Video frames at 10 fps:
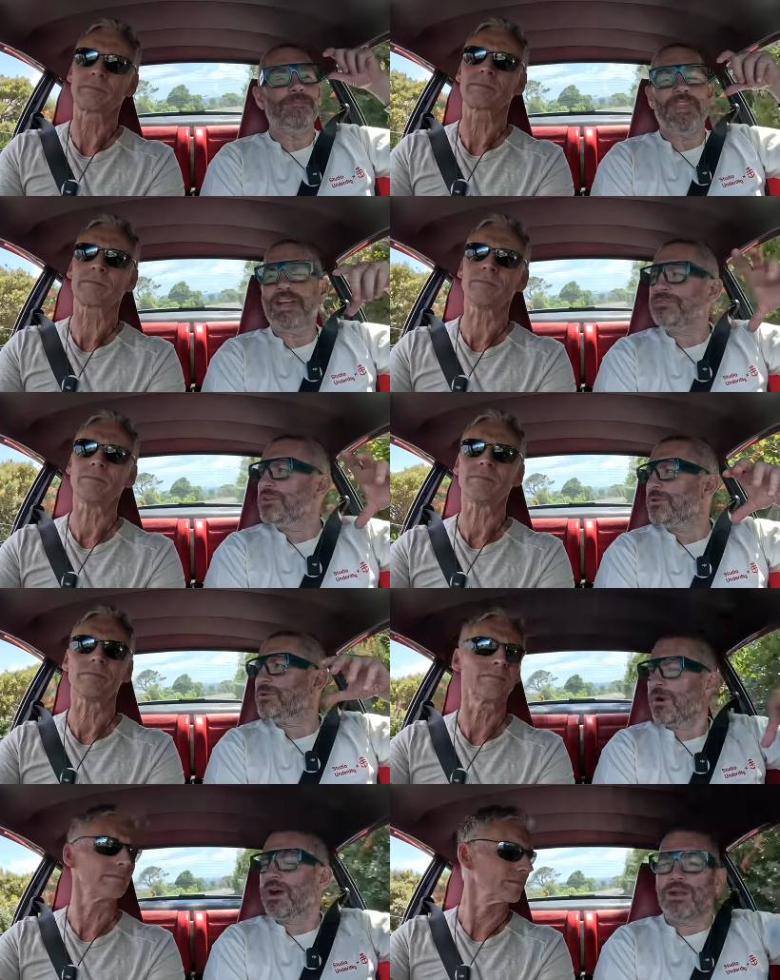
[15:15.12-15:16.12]
Speaker 1: They have to do
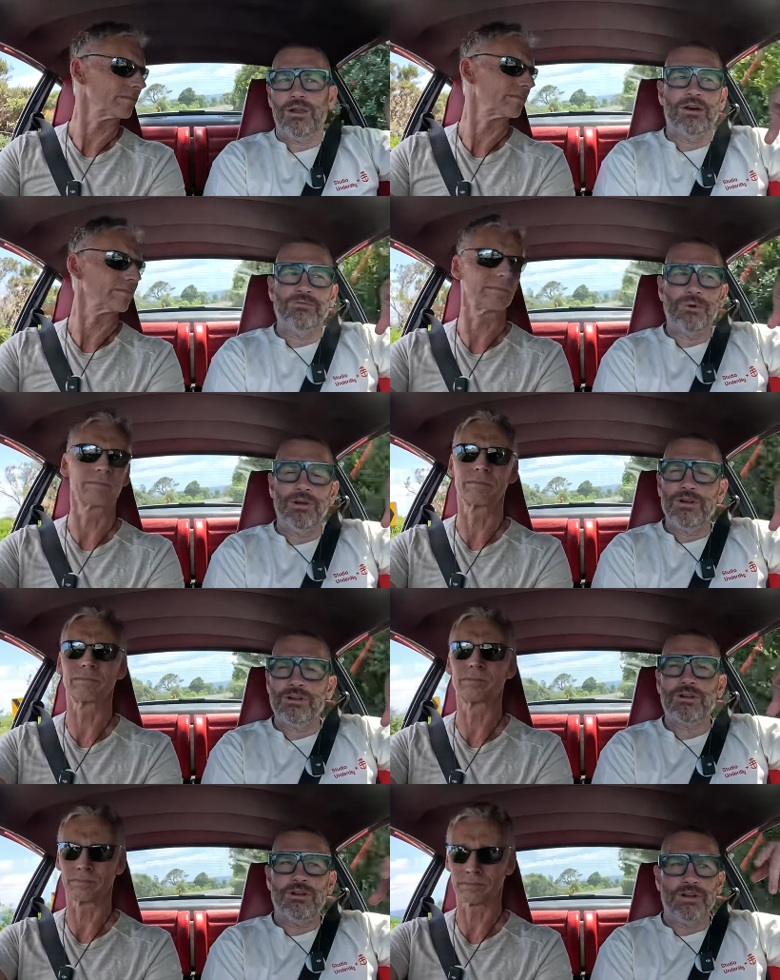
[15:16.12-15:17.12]
quite a lot of work
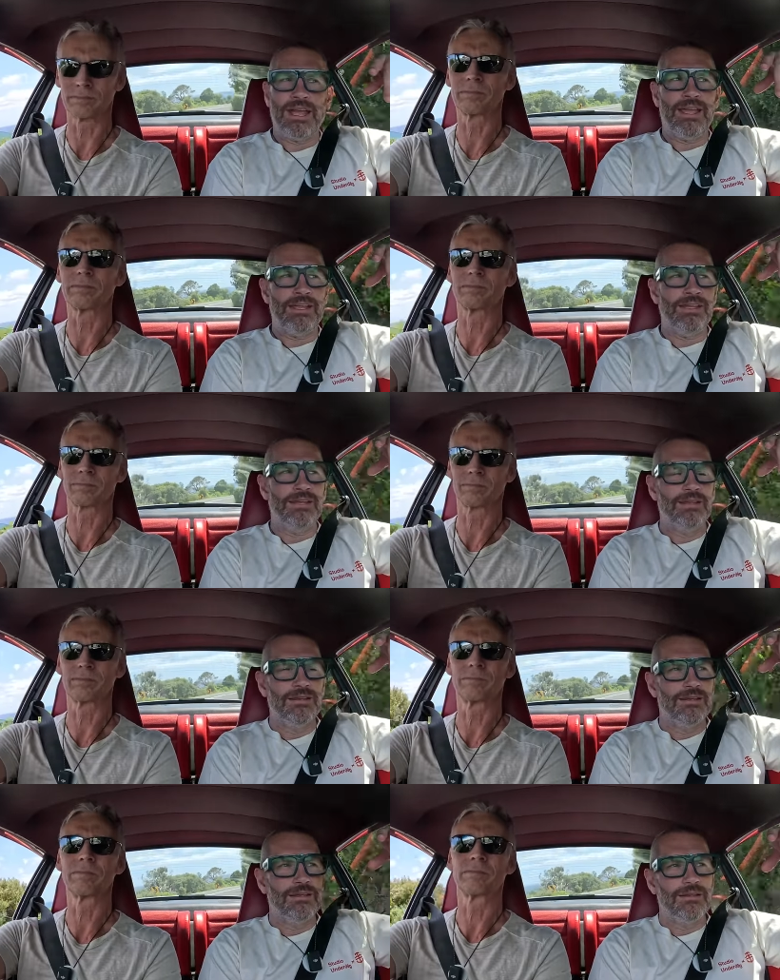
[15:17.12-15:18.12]
on
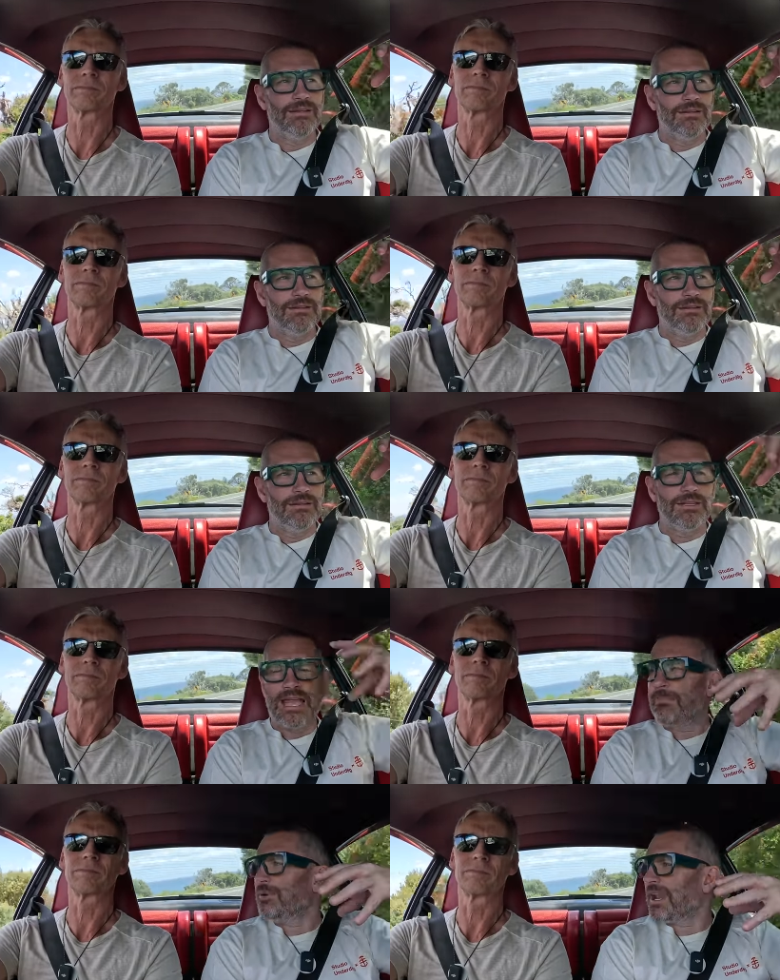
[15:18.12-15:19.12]
a
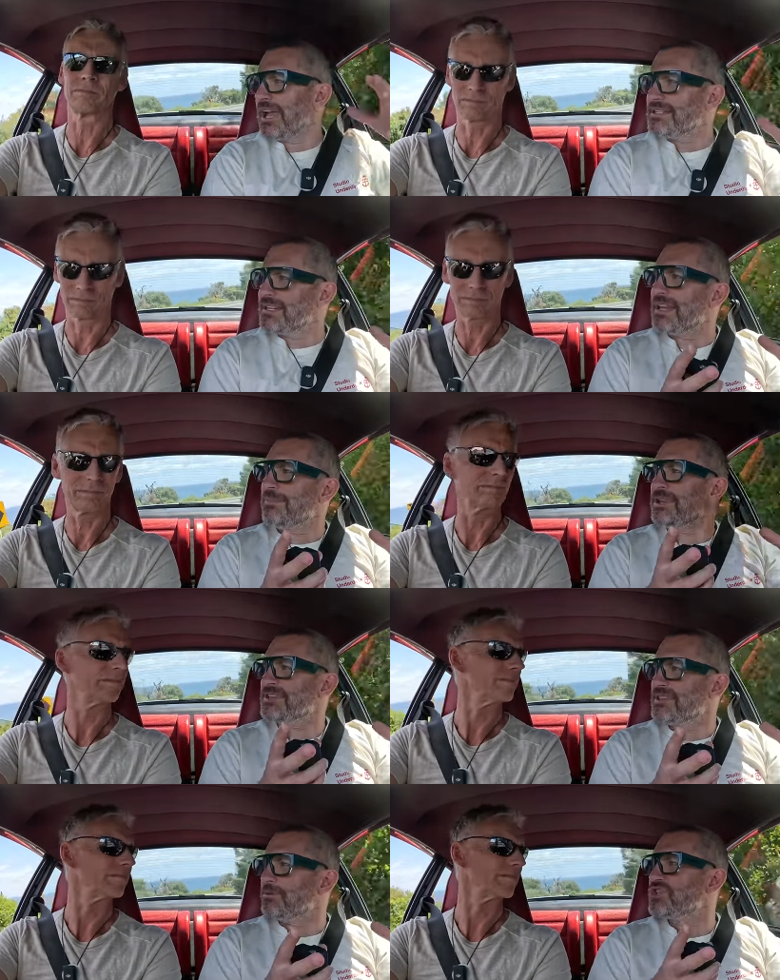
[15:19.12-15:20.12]
cabriolet to keep it
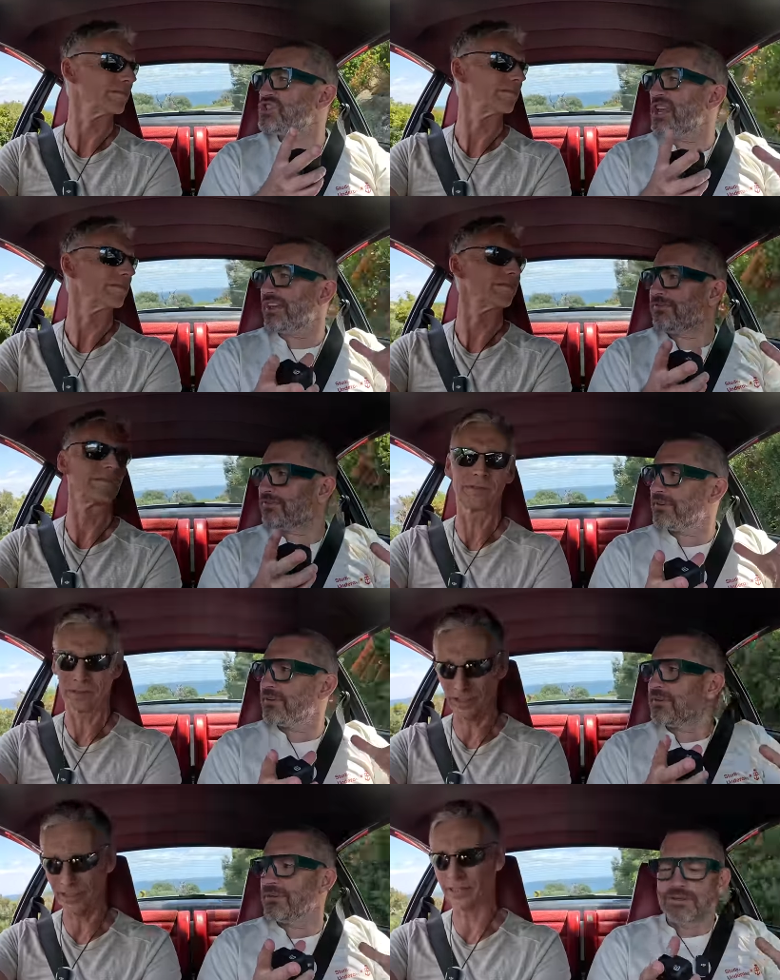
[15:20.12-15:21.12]
still stiff.
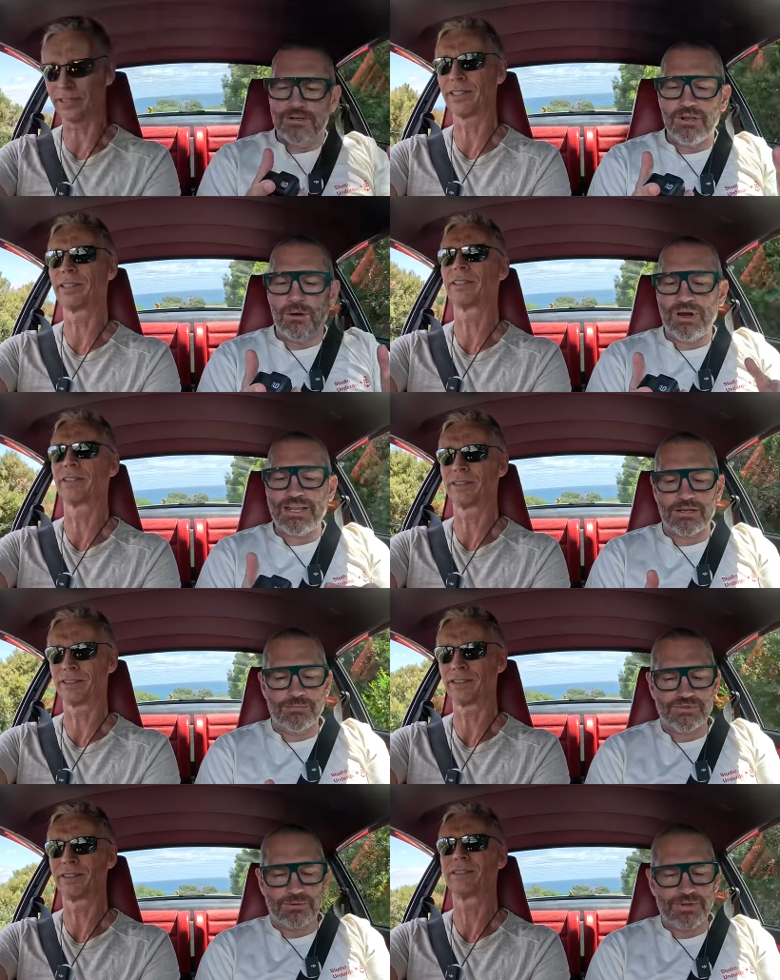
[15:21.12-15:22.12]
Yes. Like when it
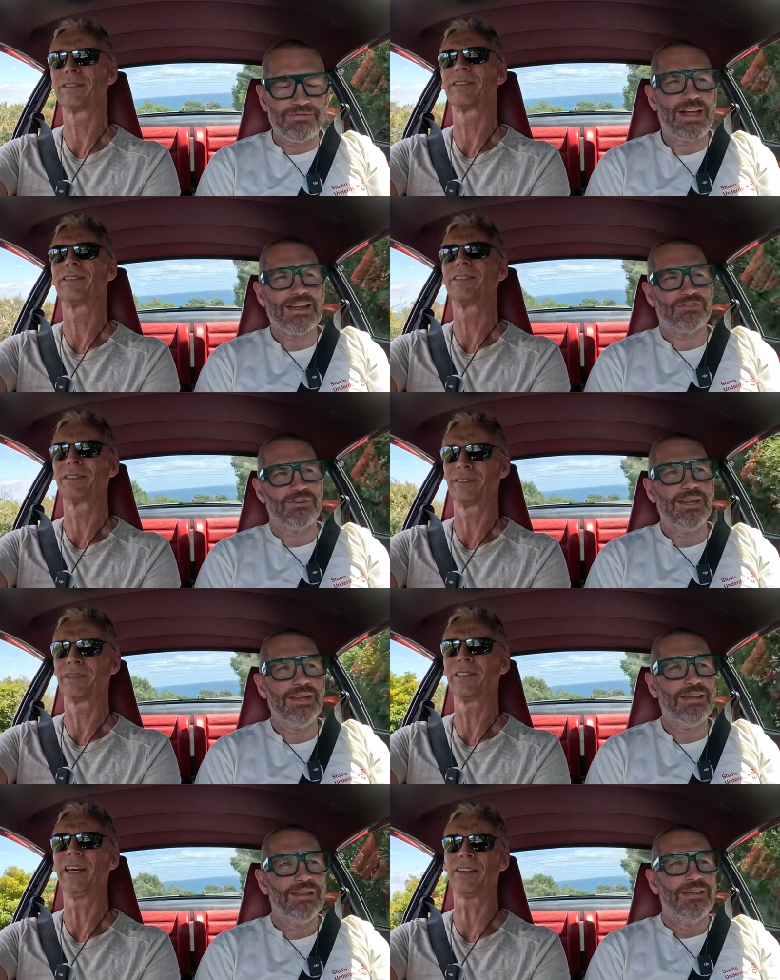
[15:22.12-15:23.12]
comes from the factory,
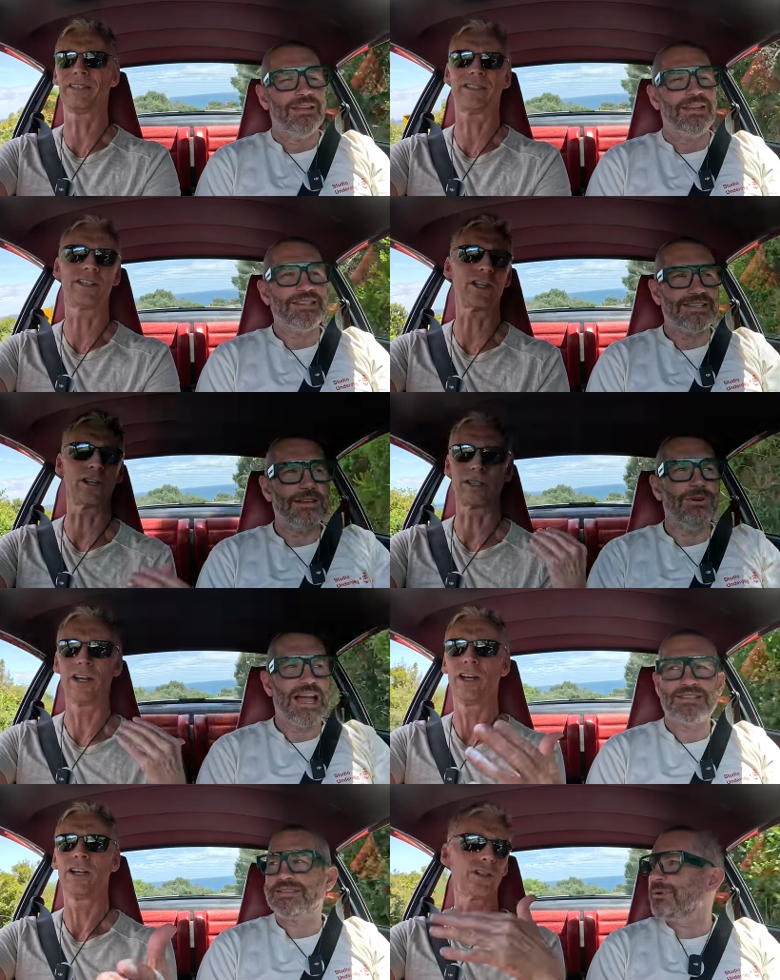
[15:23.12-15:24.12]
yes, it still
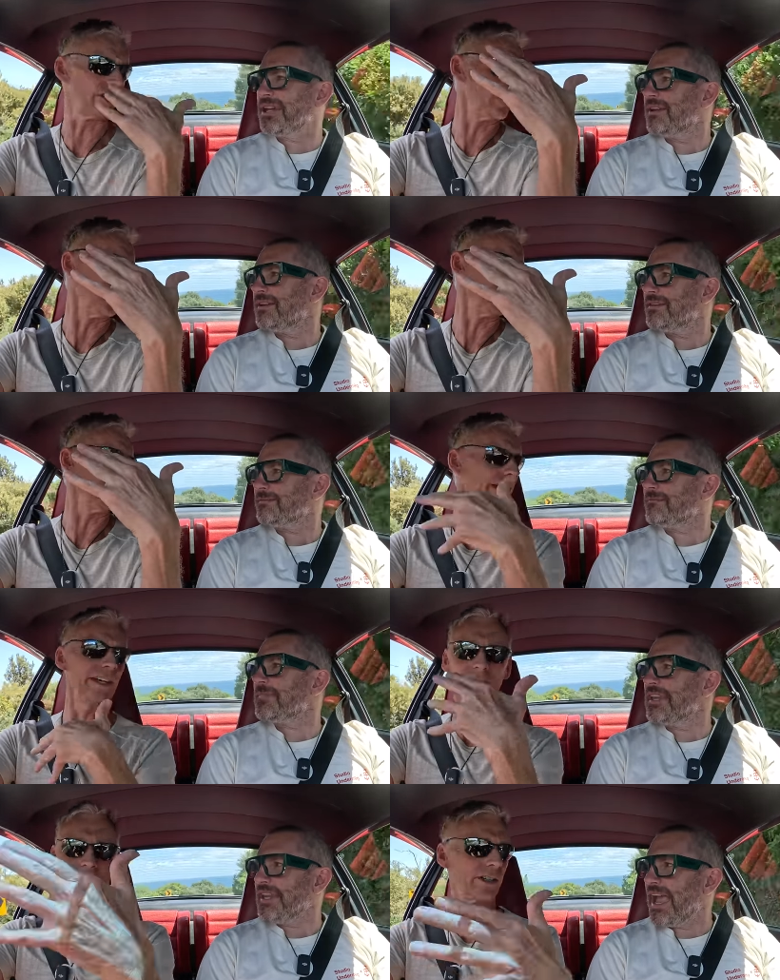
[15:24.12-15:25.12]
has to be. Because there's no lid,
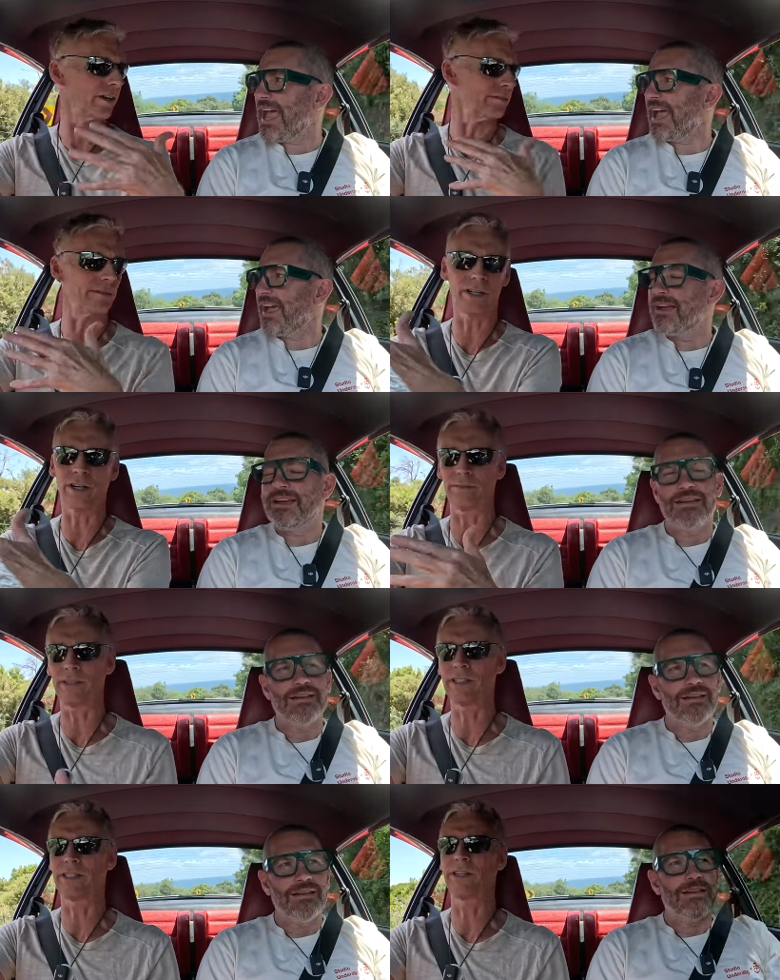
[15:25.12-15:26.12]
it's yeah. got to be, gotta be,
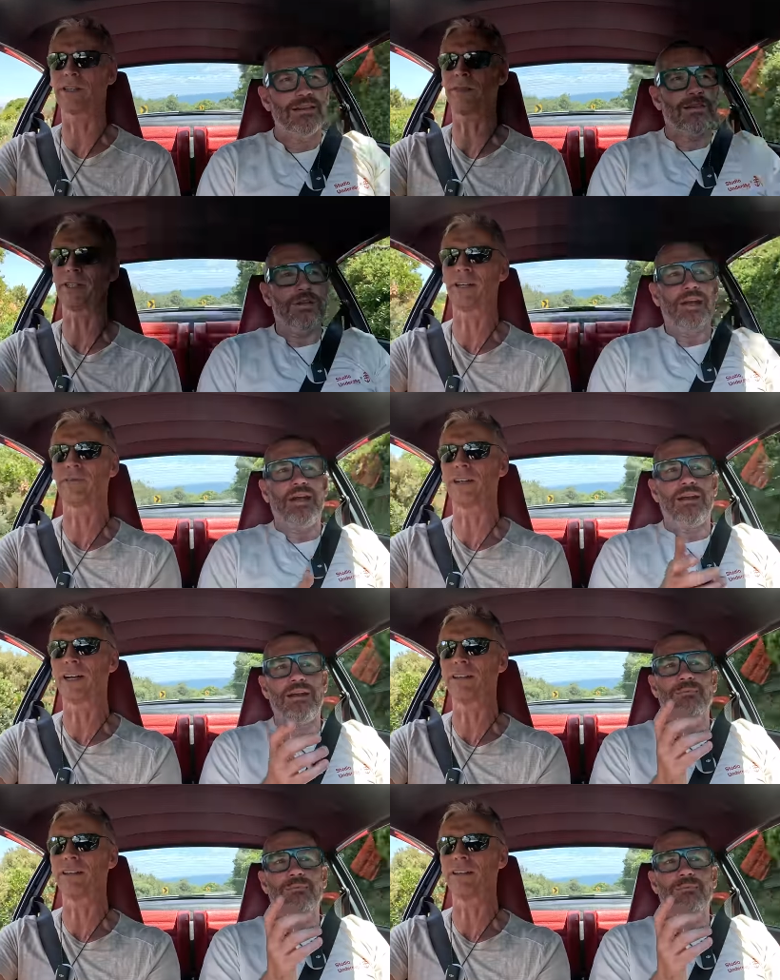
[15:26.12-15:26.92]
gotta be stiff. And